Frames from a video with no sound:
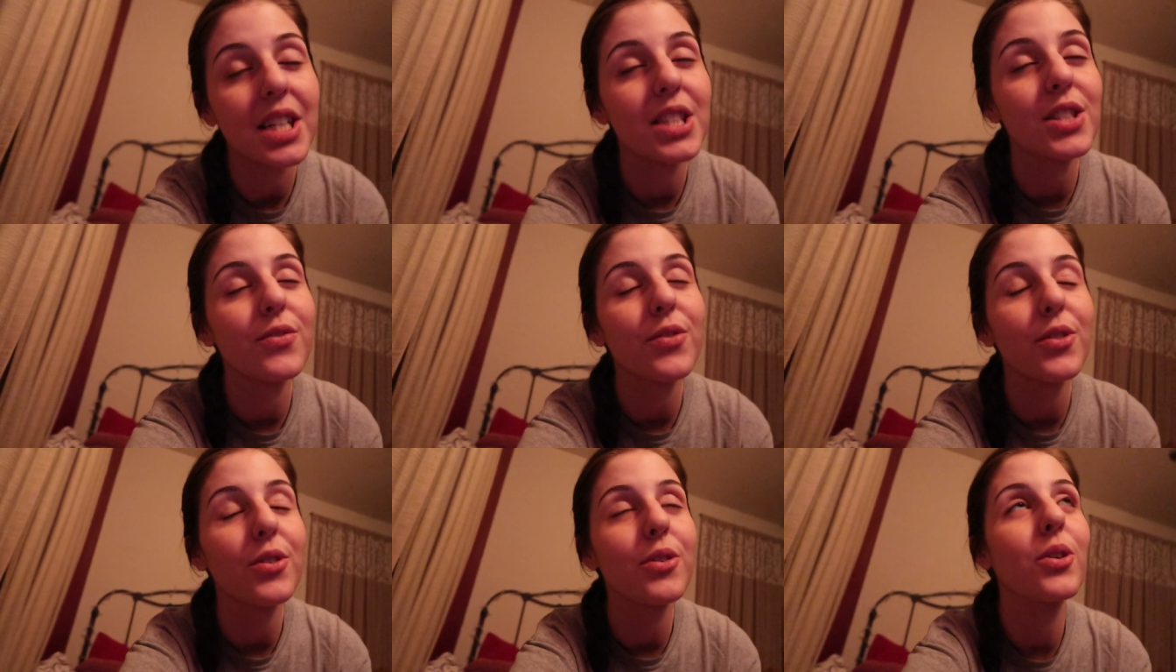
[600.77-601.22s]

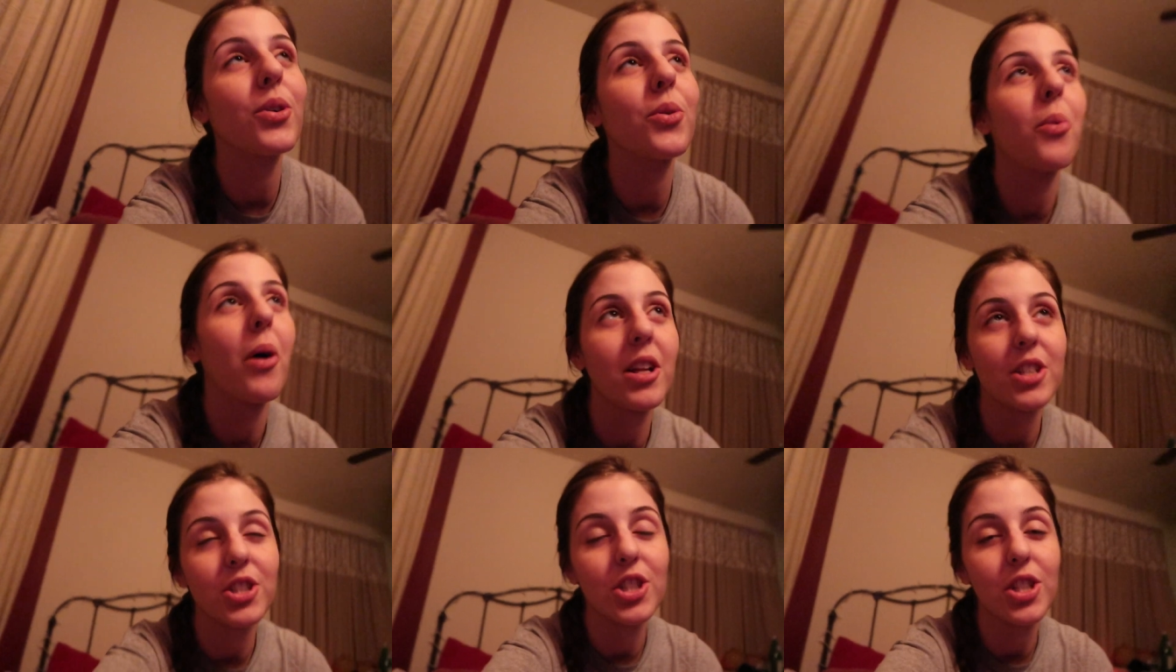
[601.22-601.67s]
thanks for
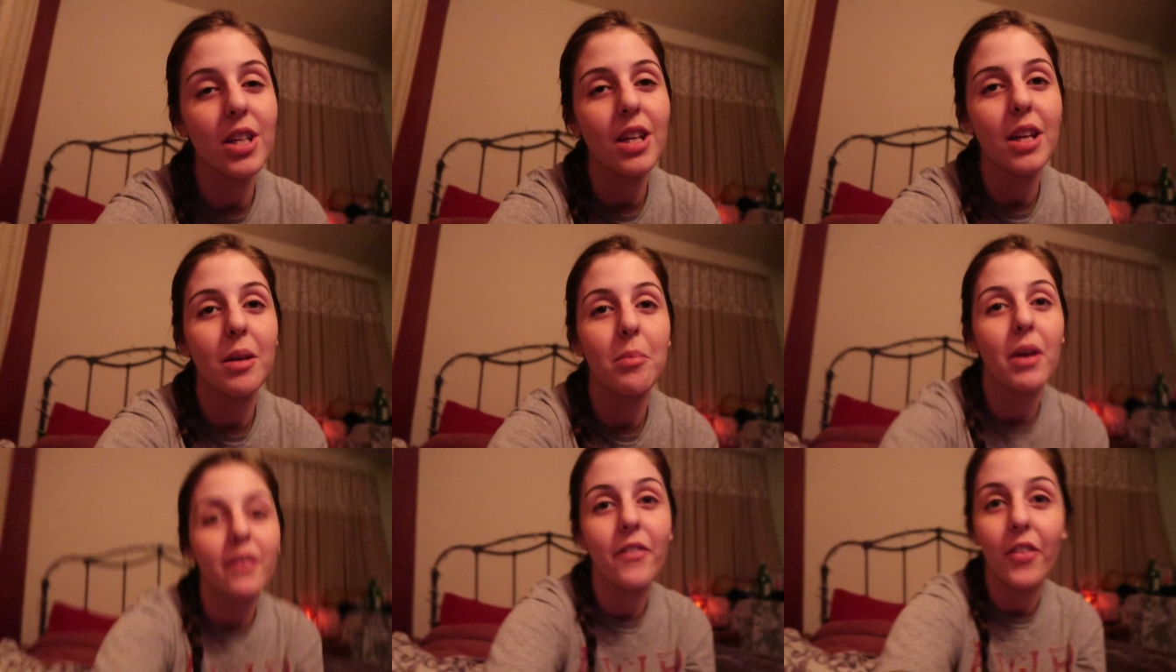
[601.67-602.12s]

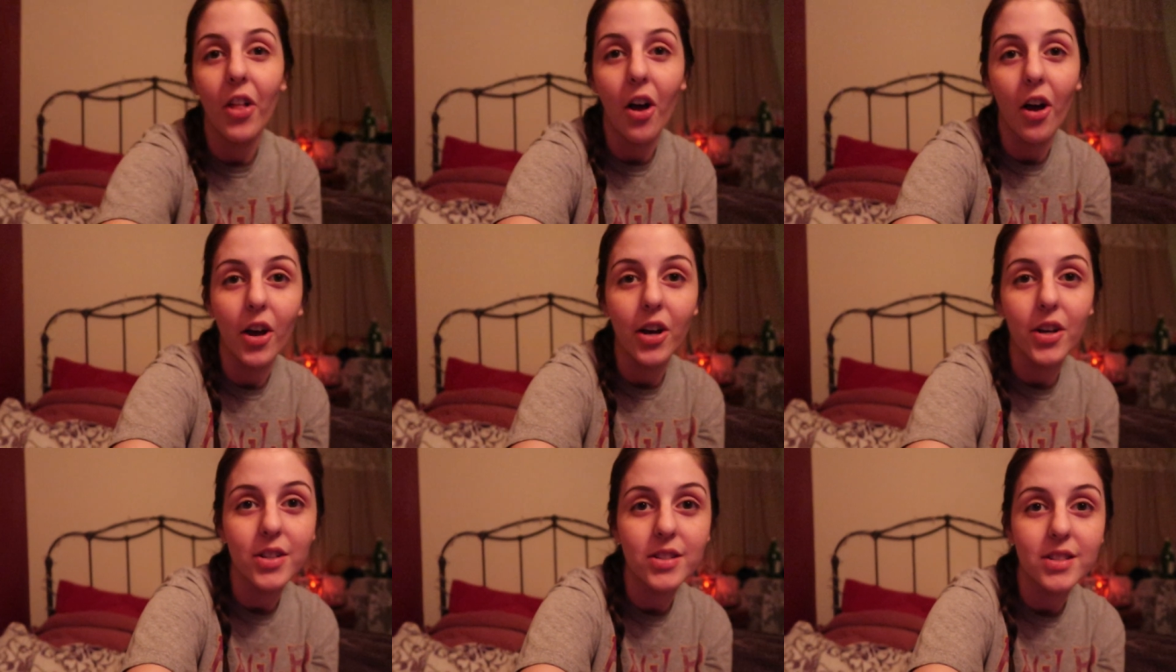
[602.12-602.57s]
watching my
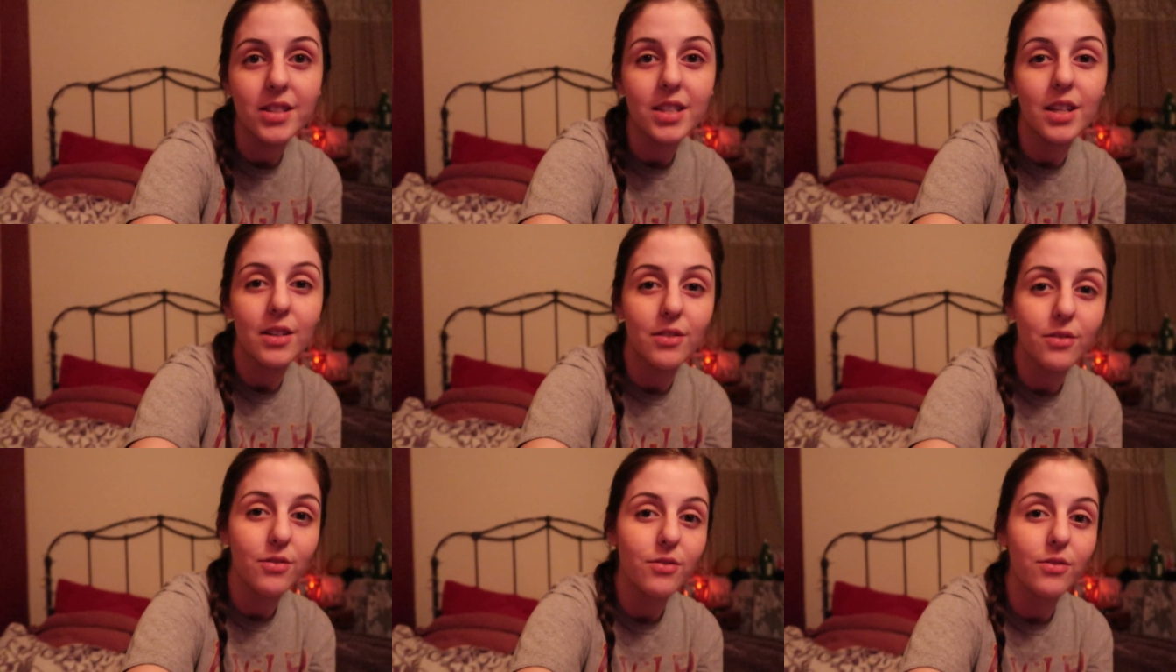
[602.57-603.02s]
vlogs
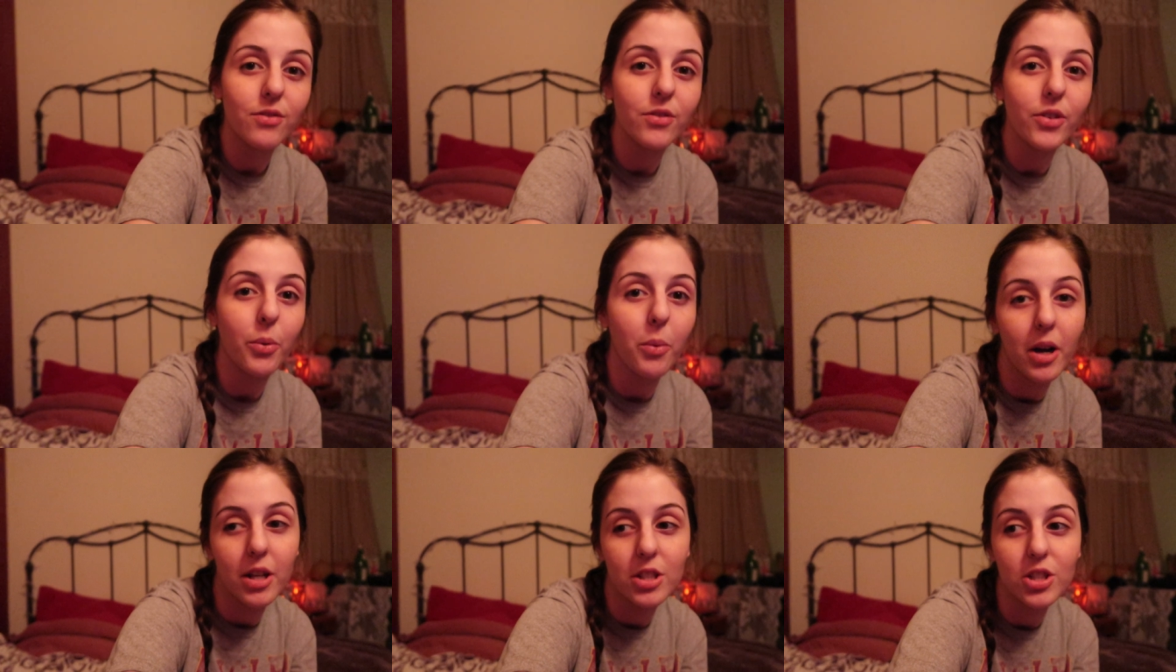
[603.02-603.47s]
if
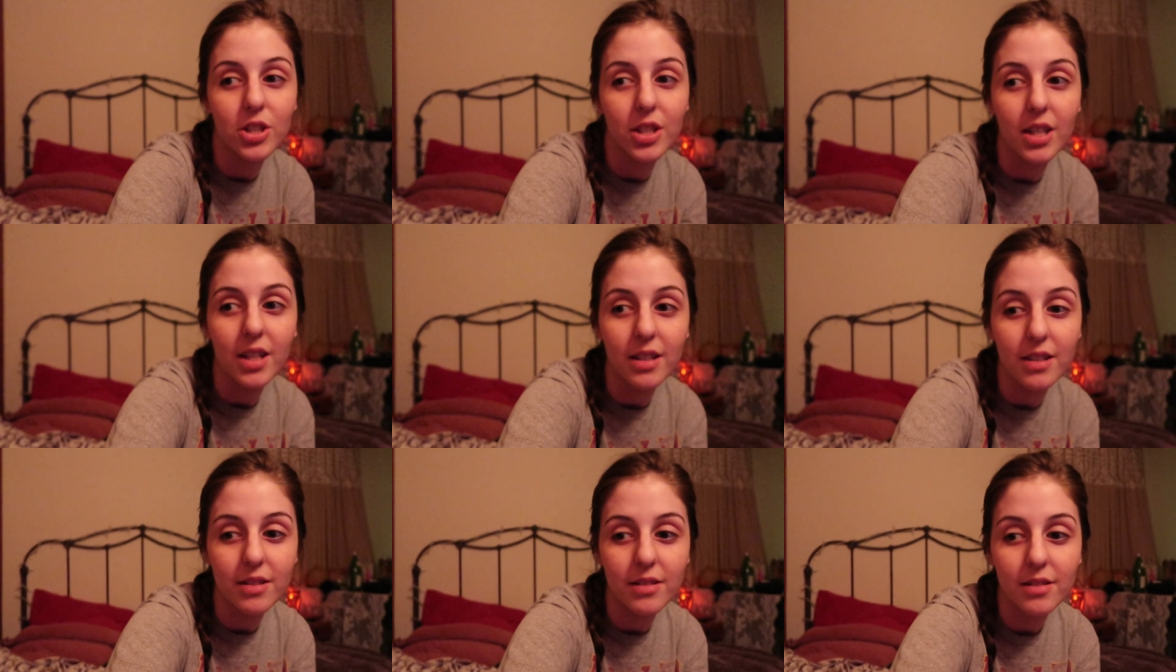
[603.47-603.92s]
you're
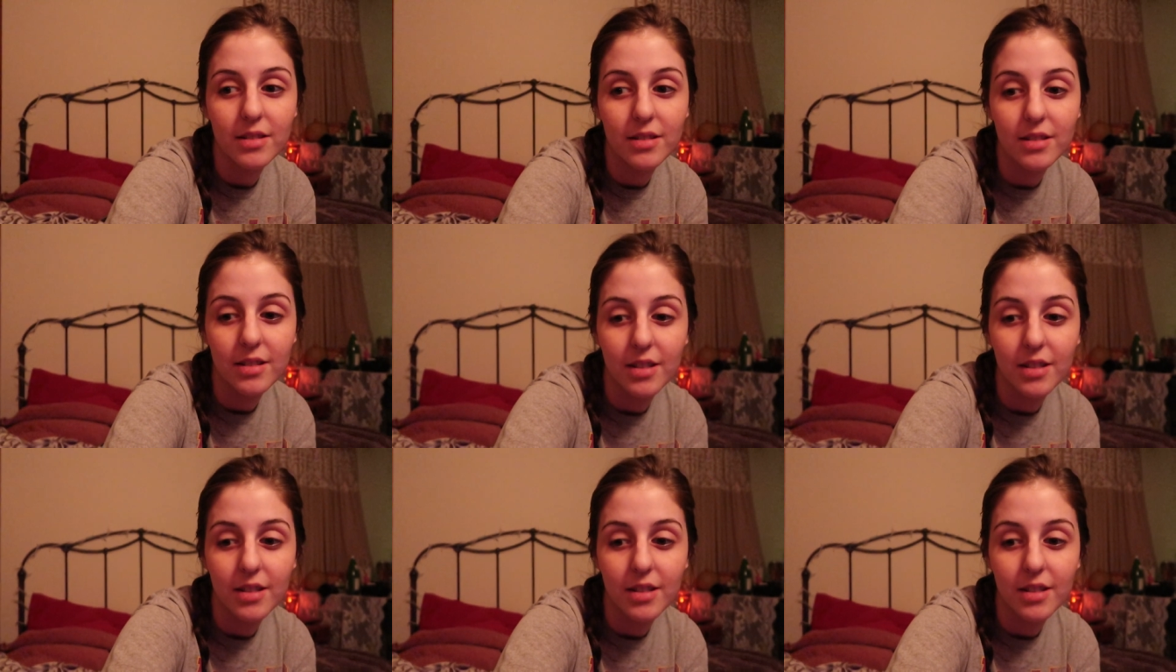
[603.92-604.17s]
watching